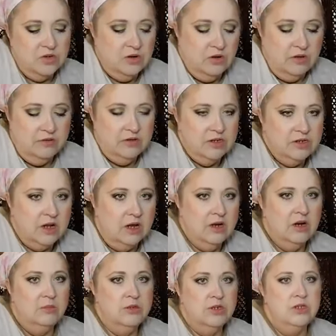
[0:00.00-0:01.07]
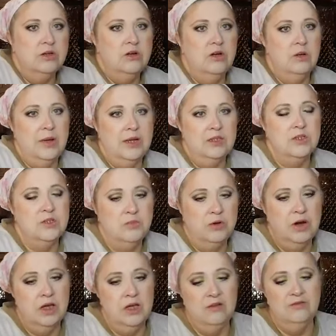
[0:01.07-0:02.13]
So I've decided I'm just going to go back to
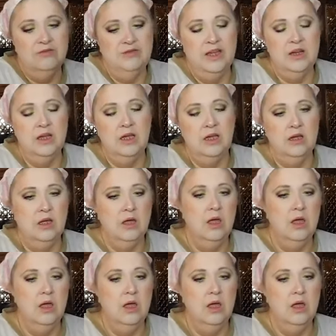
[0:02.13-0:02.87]
spraying and fanning